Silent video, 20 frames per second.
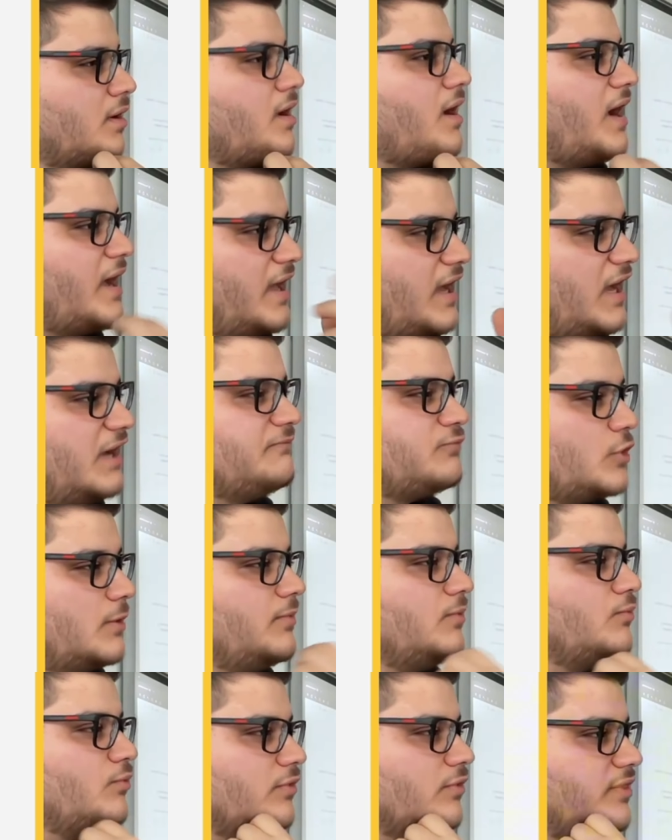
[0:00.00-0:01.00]
I have
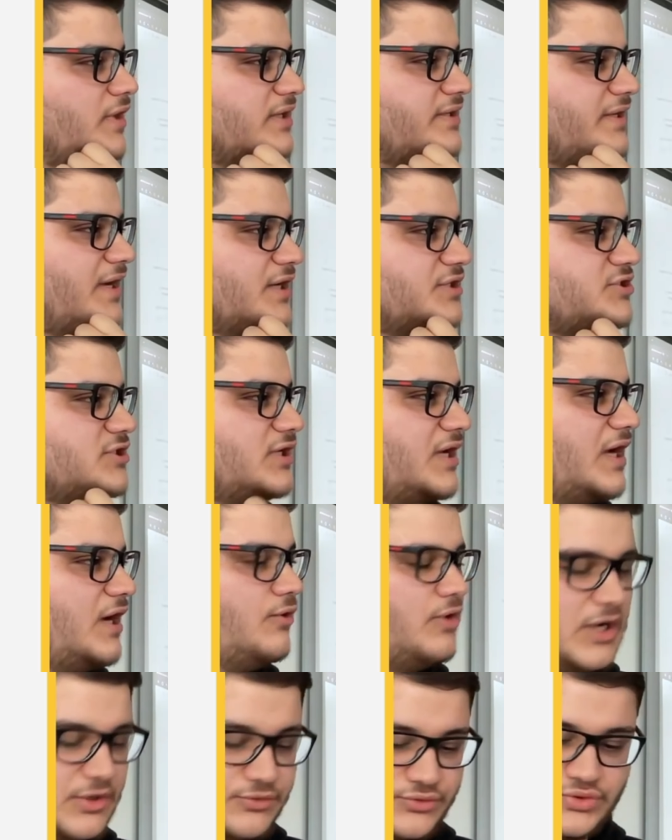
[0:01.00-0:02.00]
problem with that actually.
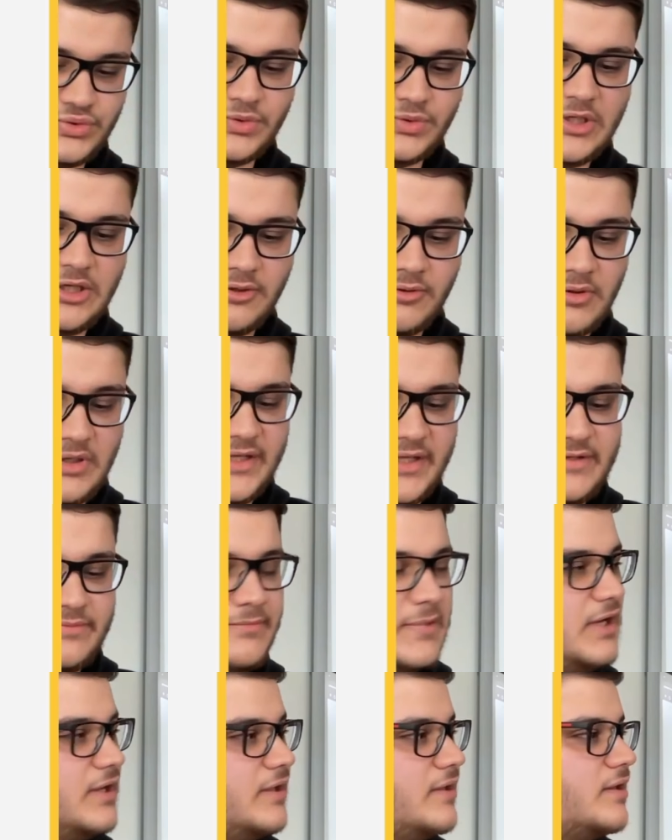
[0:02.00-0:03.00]
How to calculate
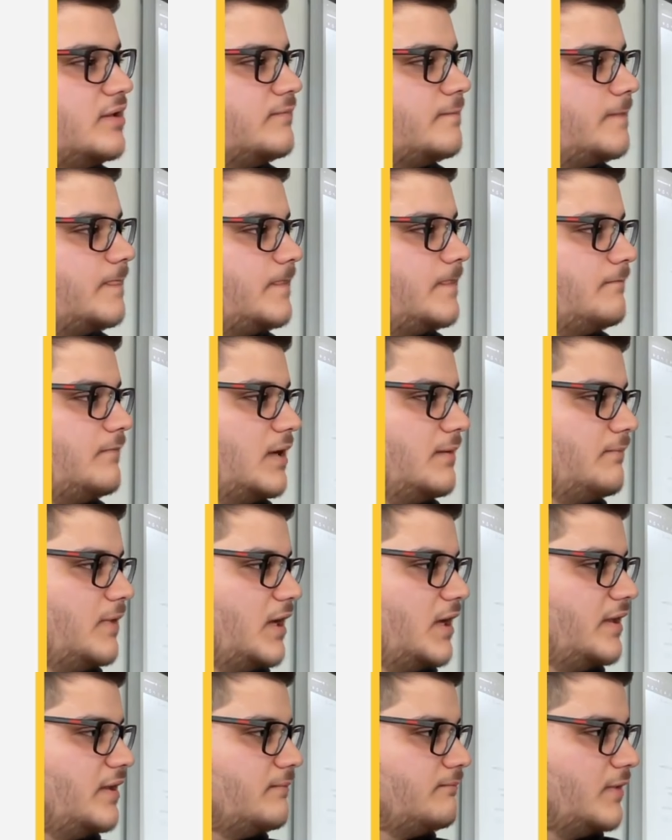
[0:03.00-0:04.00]
my
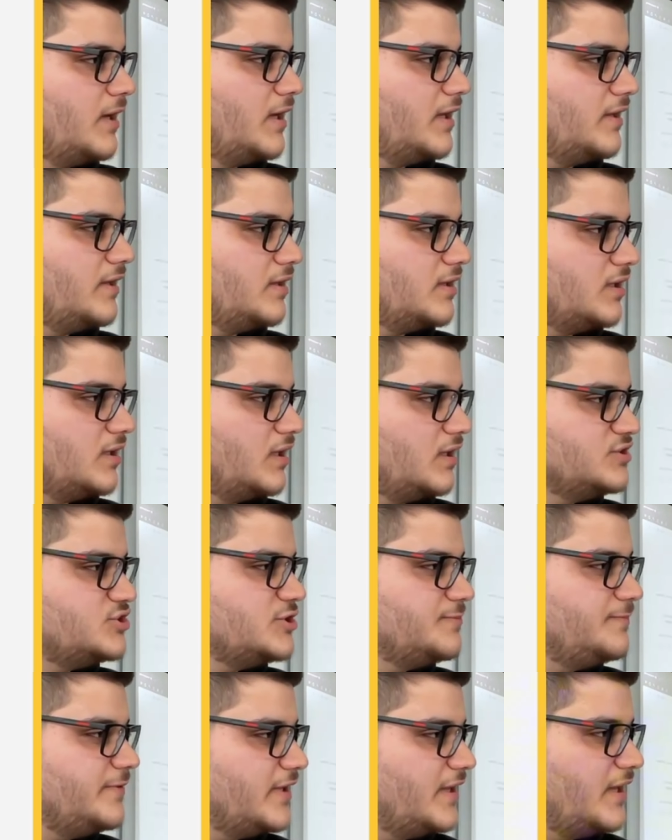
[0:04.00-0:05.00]

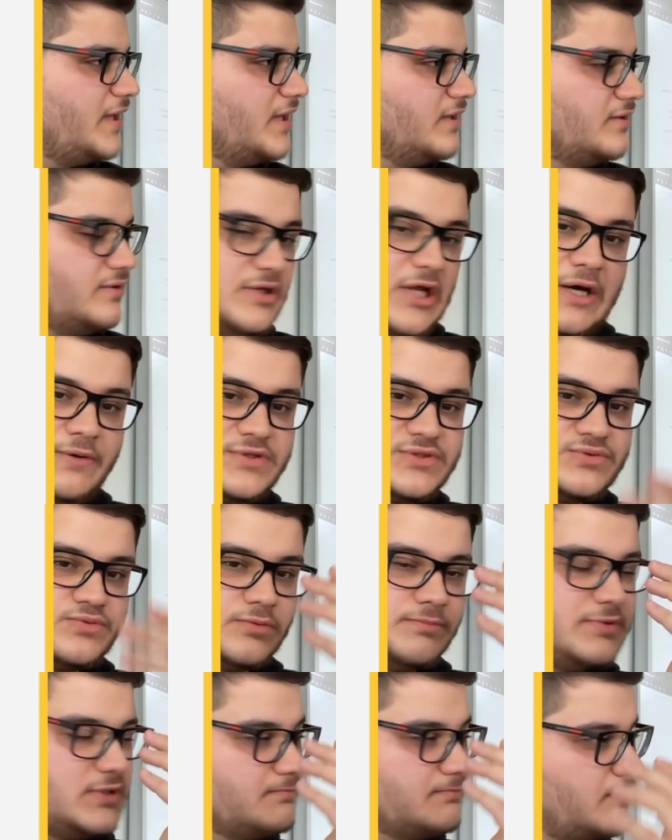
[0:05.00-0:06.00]
GPA. Now it
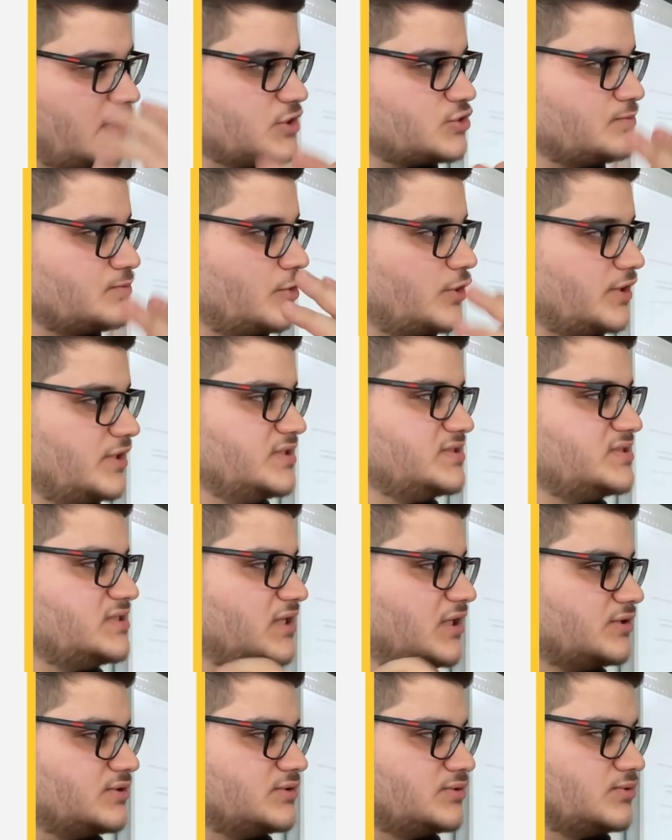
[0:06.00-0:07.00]
will be much more
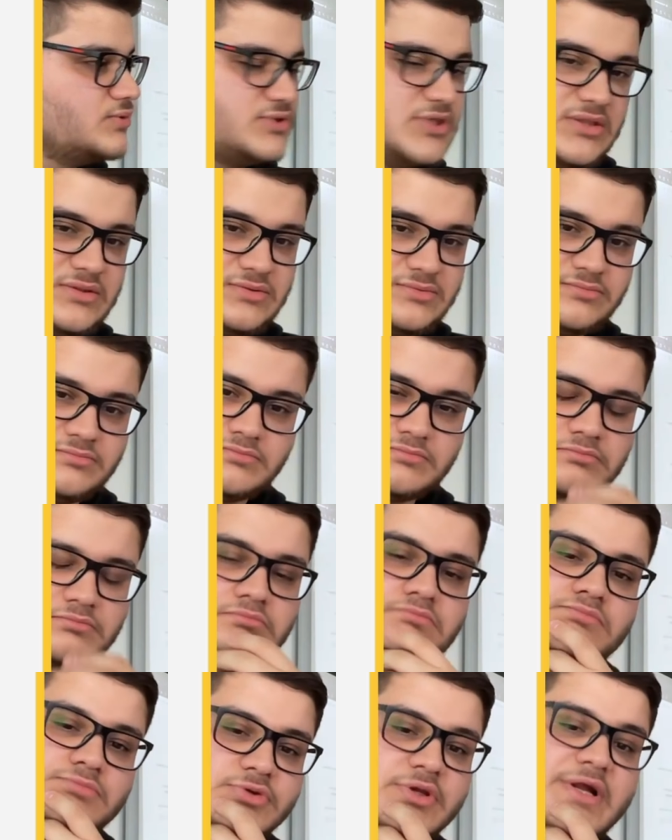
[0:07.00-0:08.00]
easier to just.
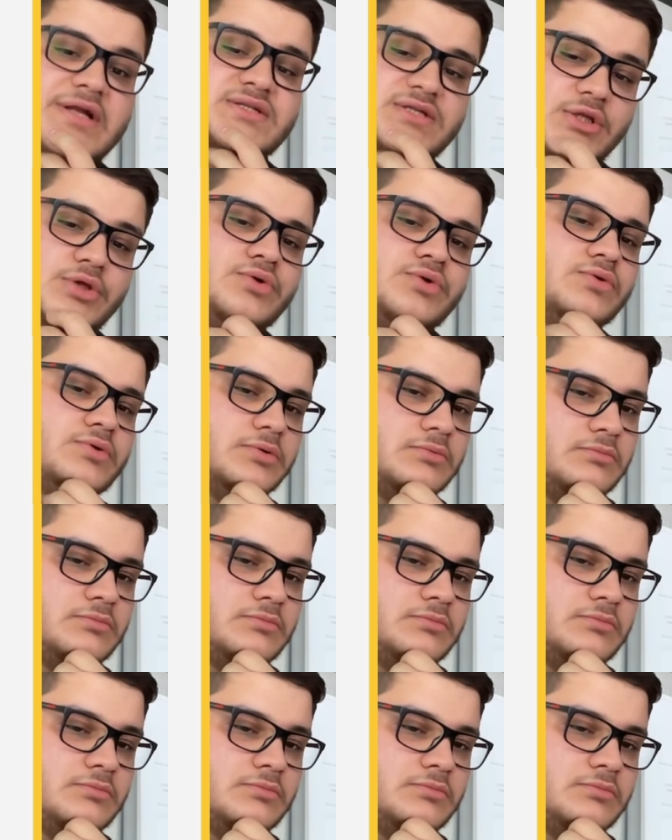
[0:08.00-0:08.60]
That's really cool.